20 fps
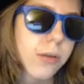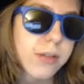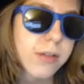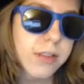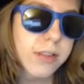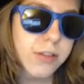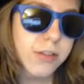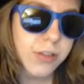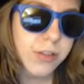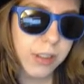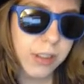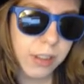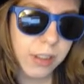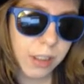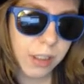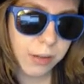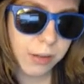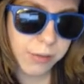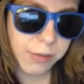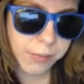is in the train
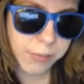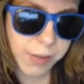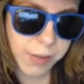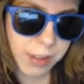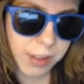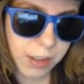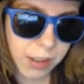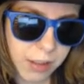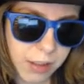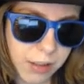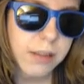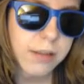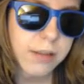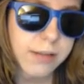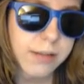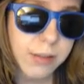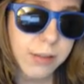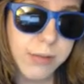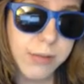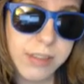car with me, does
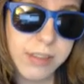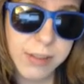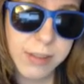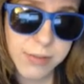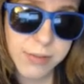anyone seem